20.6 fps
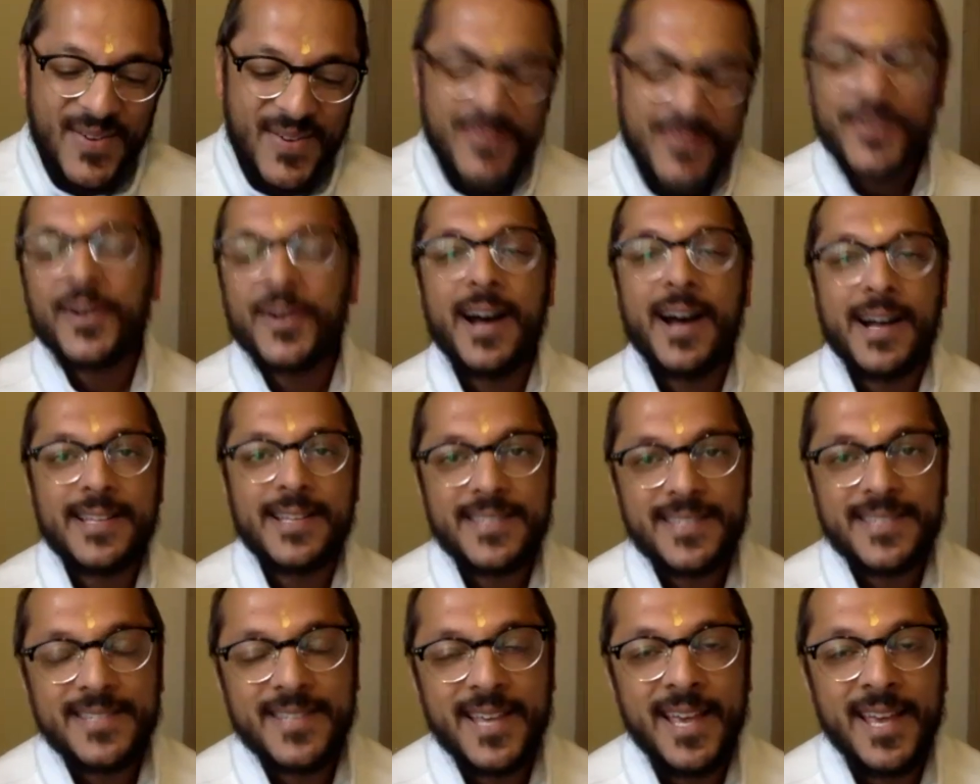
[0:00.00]
For
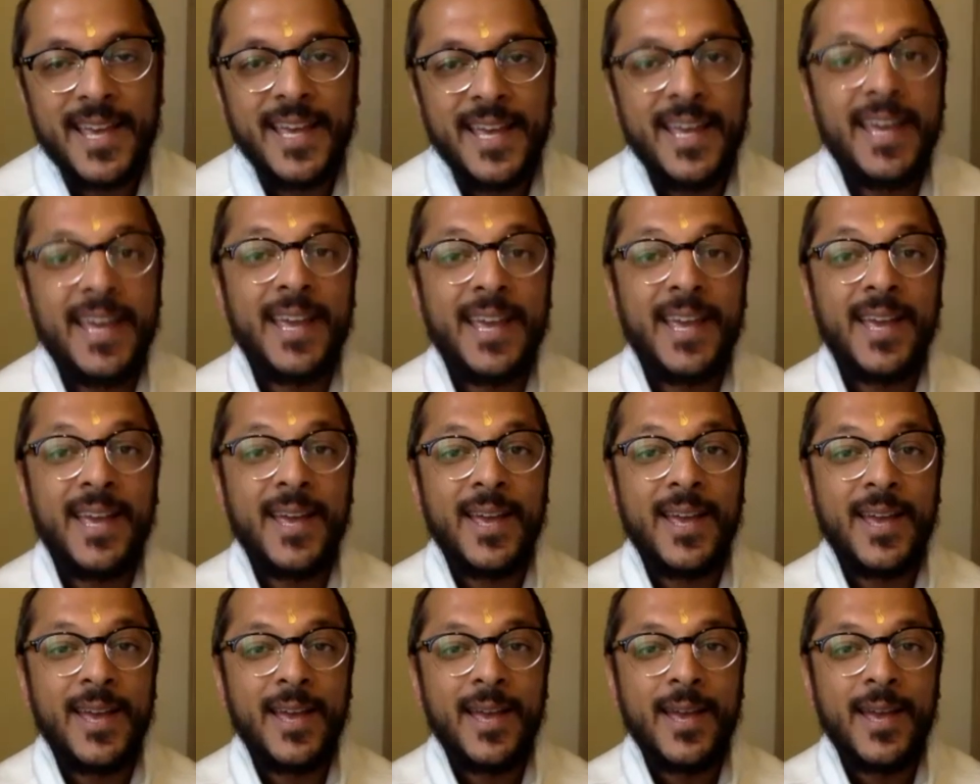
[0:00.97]
us,
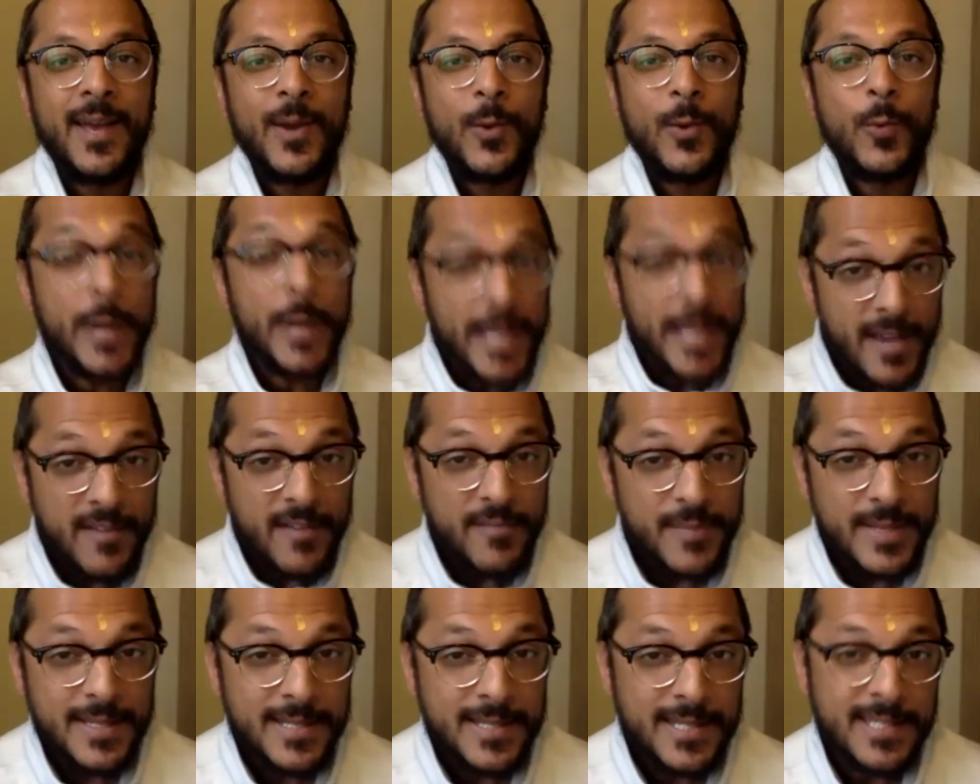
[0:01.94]
we have
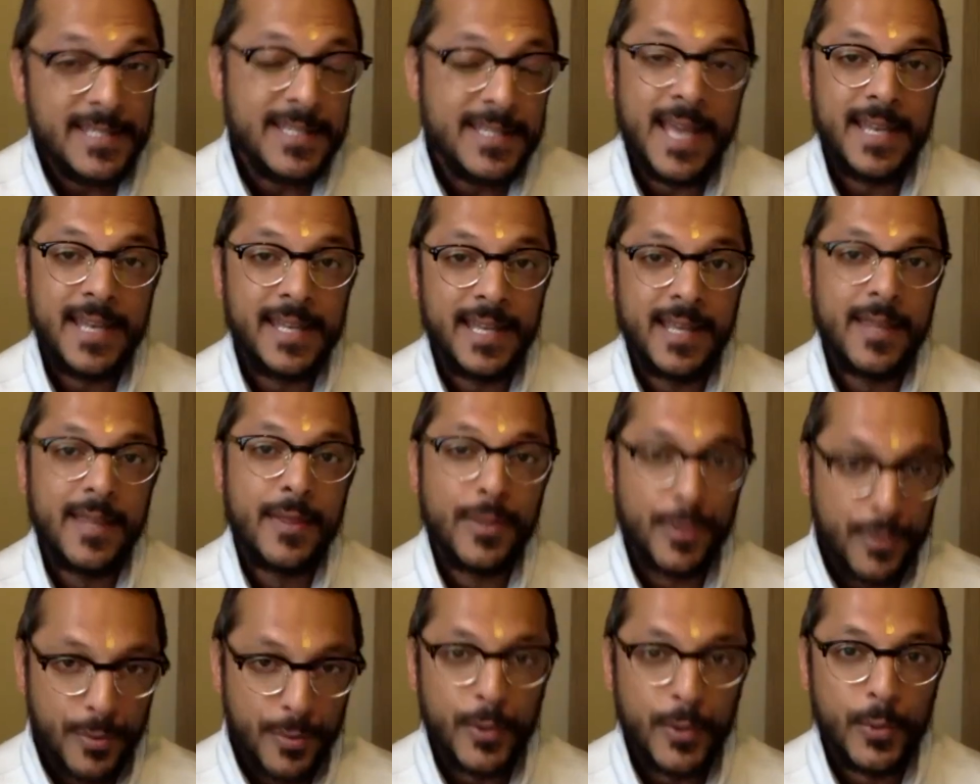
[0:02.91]
been steady
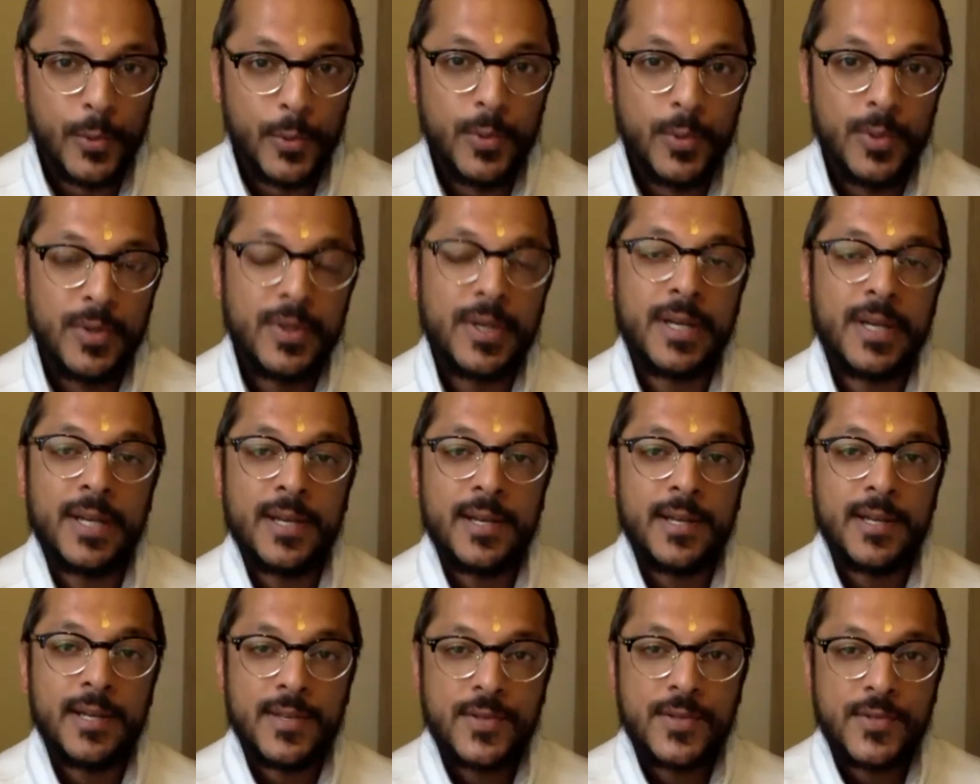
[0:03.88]
through
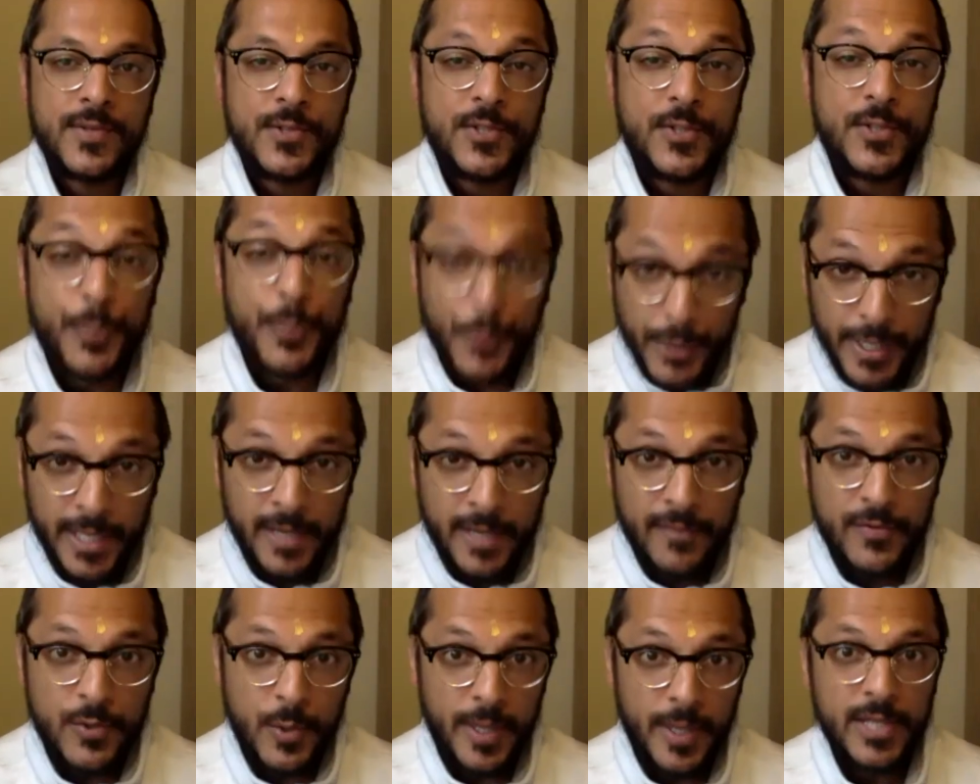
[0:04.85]
spring of
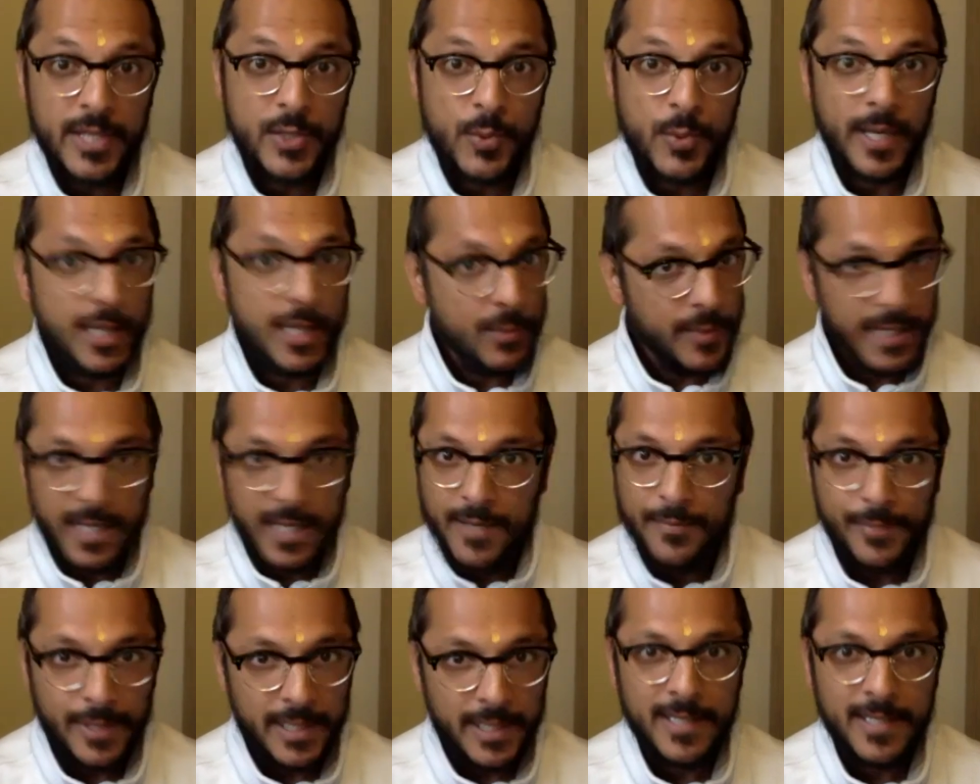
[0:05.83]
2020, we
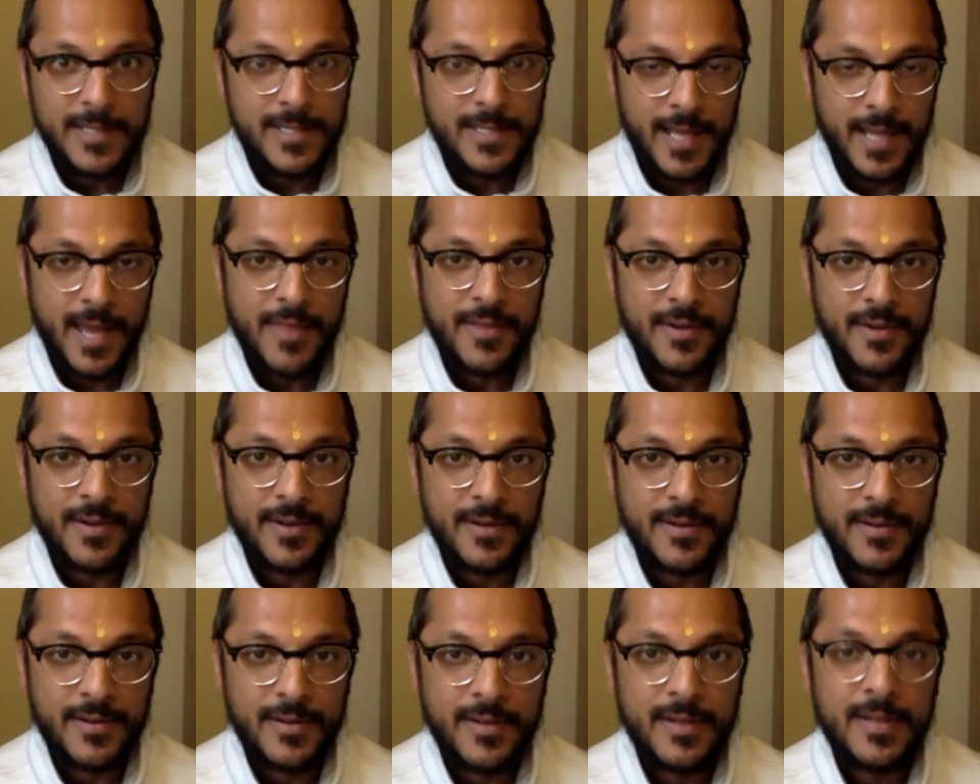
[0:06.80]
completed together,
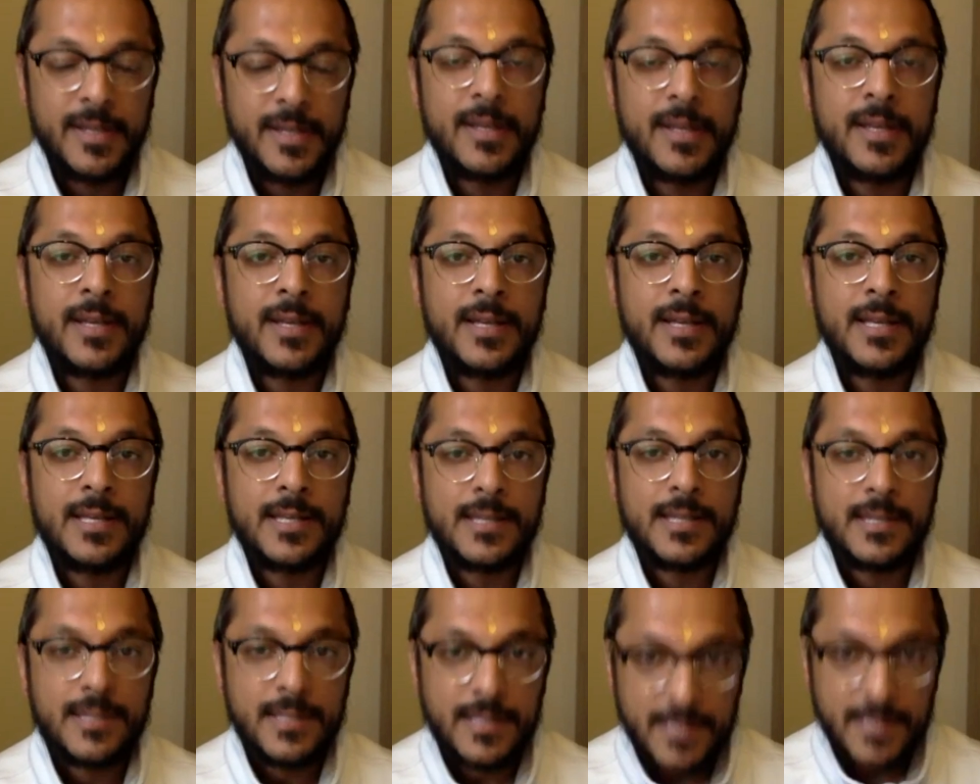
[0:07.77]

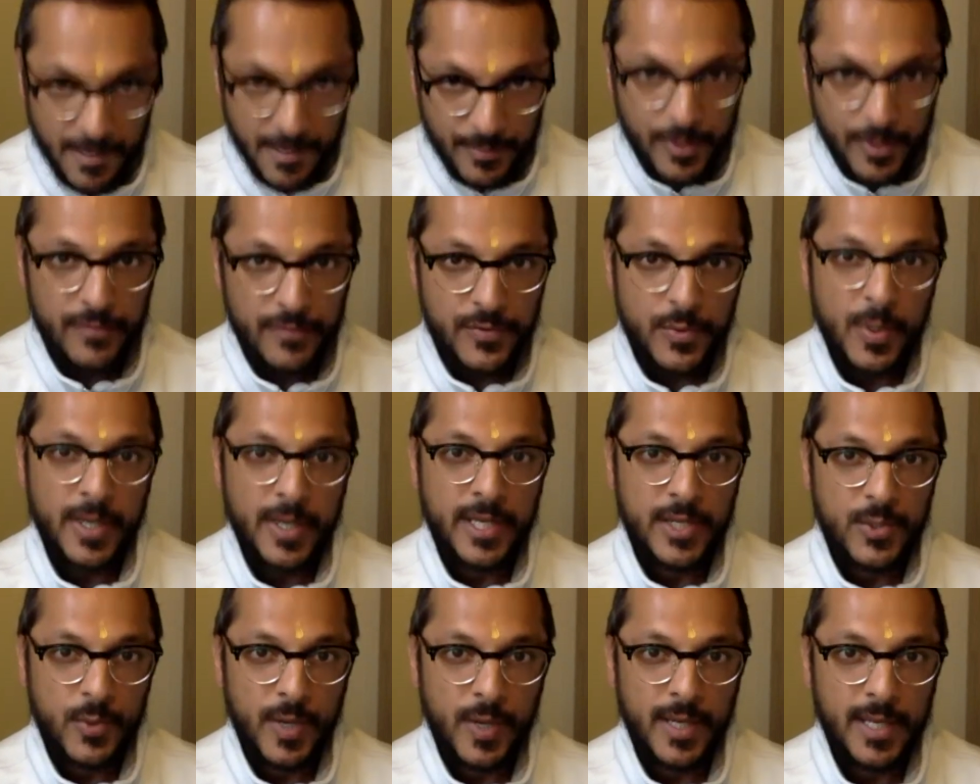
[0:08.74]
summer of
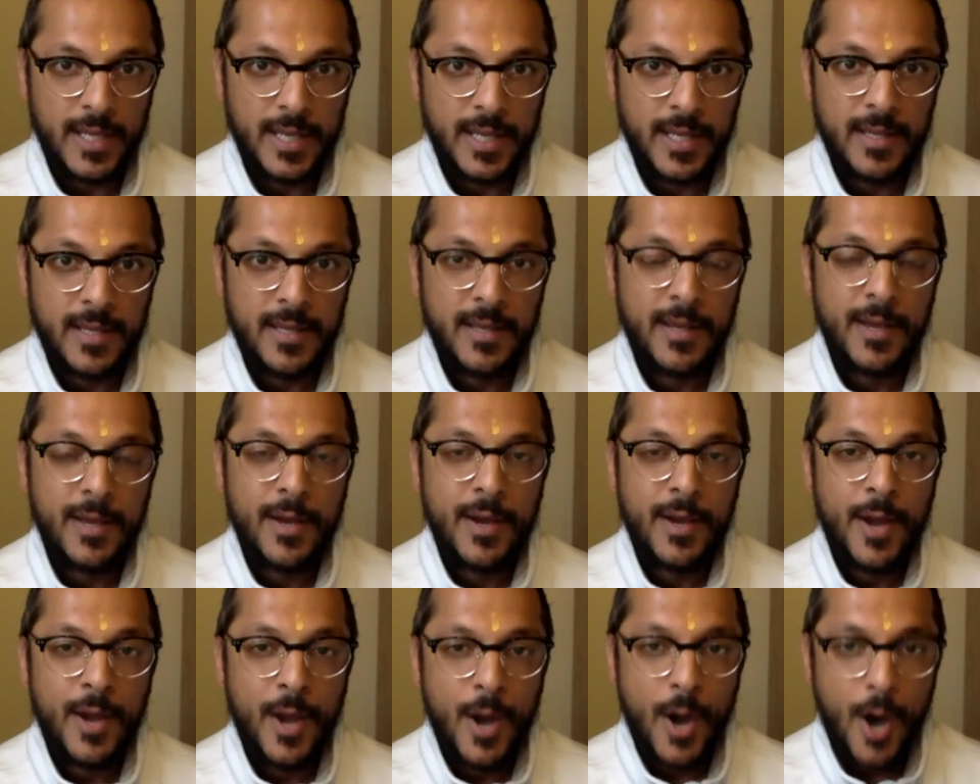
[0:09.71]
2020,
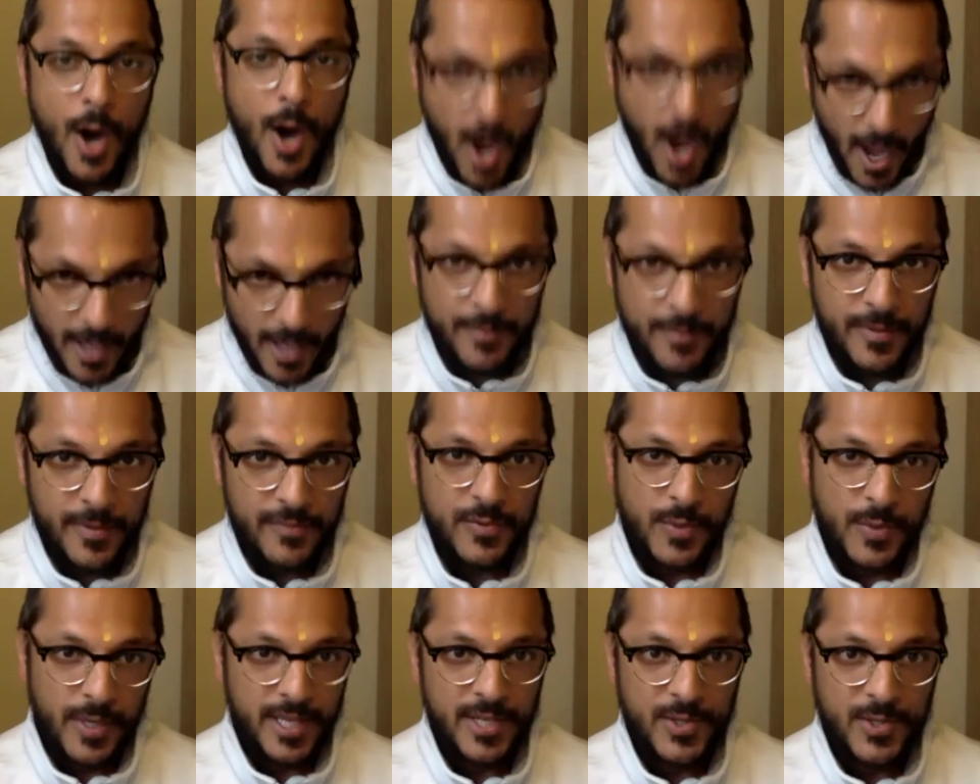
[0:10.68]
autumn of
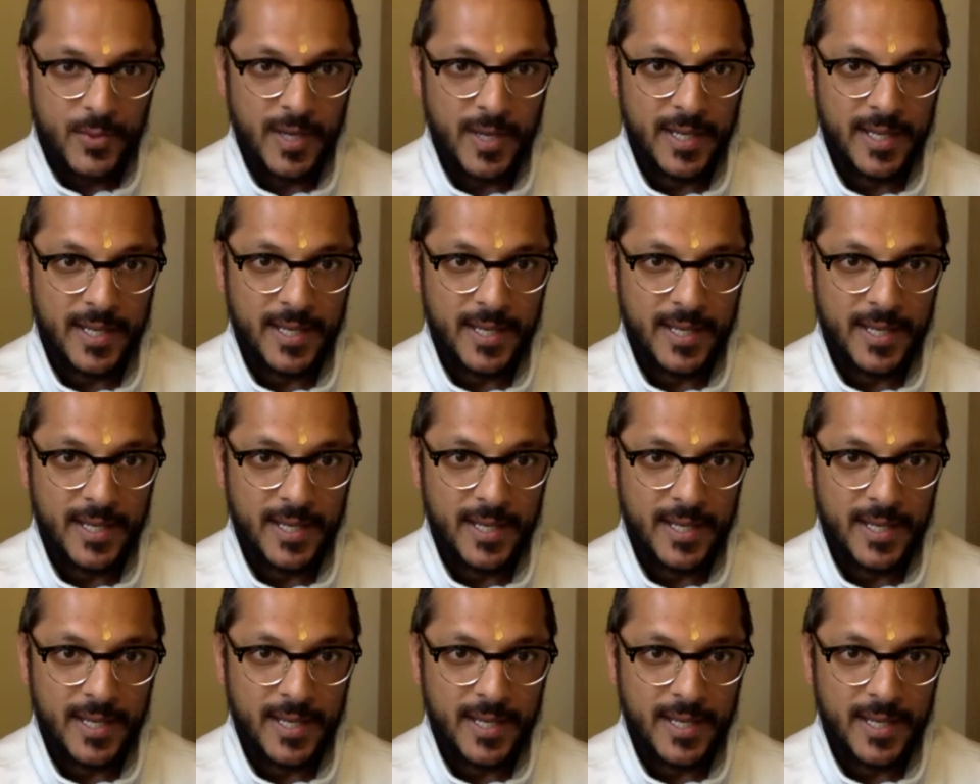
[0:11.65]
2020,